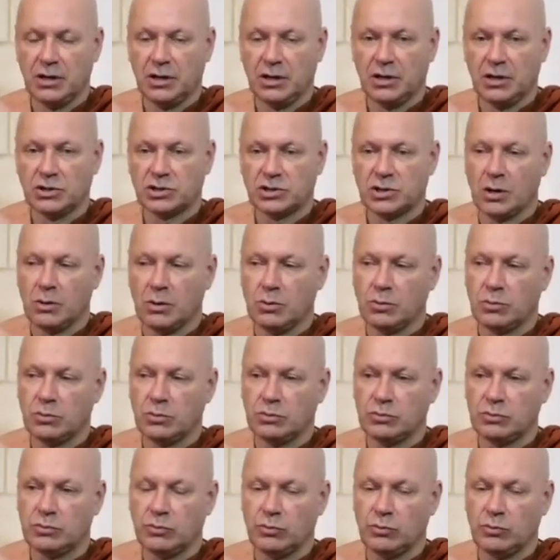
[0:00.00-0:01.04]

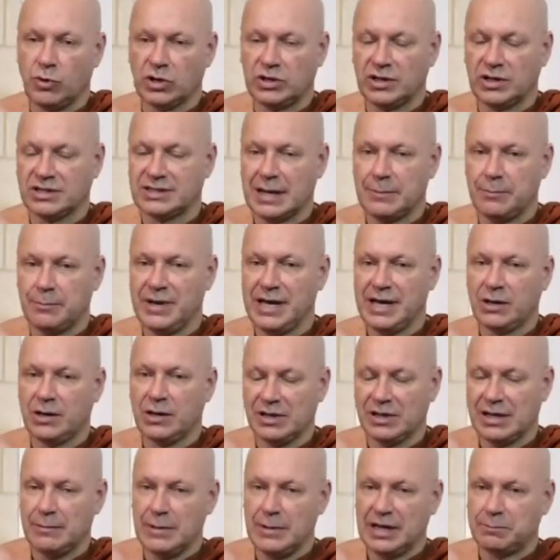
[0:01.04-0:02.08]
So what does that mean?
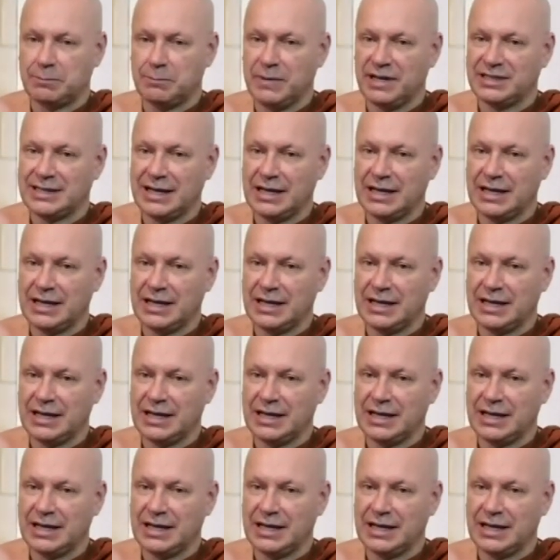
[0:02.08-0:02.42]
Well, it means